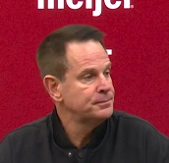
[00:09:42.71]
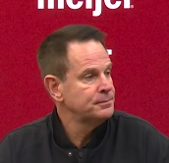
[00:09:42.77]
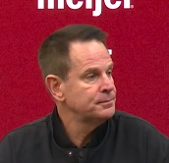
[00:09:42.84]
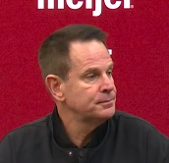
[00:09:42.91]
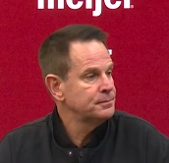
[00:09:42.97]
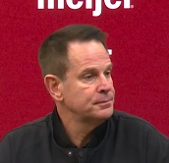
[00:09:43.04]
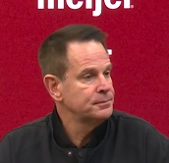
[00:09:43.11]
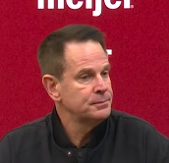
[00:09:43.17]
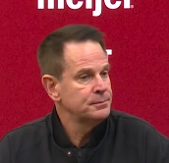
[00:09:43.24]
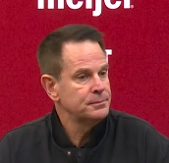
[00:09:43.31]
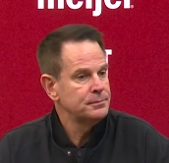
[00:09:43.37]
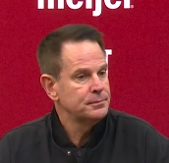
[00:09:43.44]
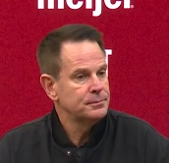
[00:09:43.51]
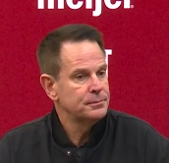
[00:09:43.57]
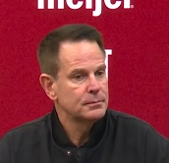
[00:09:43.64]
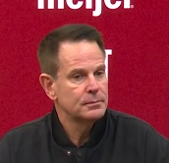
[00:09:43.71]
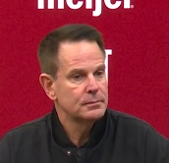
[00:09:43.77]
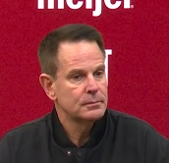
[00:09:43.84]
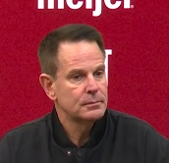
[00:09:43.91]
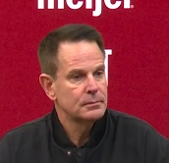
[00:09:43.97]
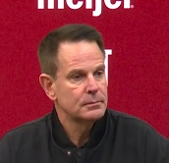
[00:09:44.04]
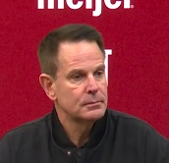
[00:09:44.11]

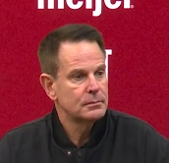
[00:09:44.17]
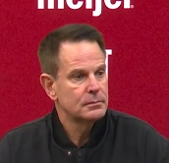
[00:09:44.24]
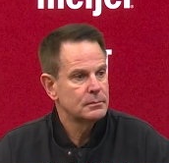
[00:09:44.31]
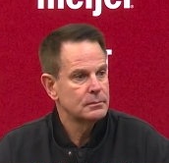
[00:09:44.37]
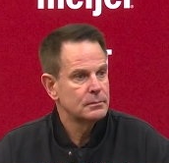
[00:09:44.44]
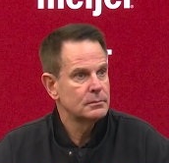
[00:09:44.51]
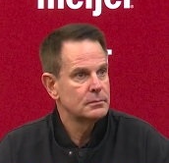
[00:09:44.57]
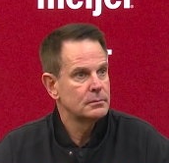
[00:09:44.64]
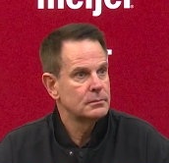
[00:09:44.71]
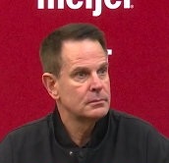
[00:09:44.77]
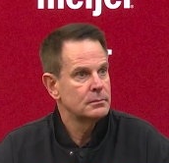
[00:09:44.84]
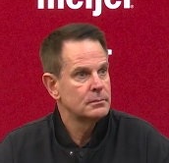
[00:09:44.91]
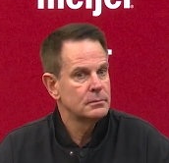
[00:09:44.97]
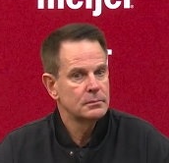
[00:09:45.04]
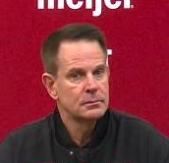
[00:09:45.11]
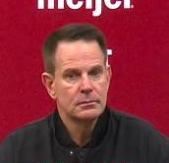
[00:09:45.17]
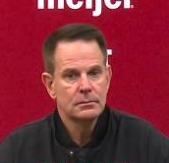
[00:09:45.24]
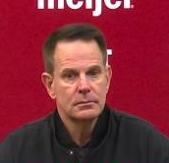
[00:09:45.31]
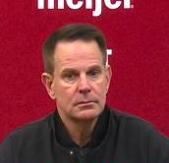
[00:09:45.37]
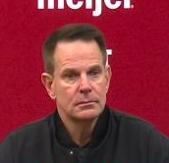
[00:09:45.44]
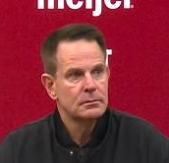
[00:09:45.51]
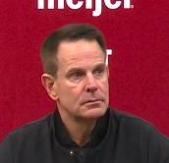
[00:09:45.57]

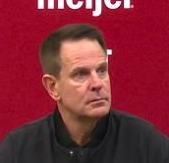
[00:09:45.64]
Nothing is said.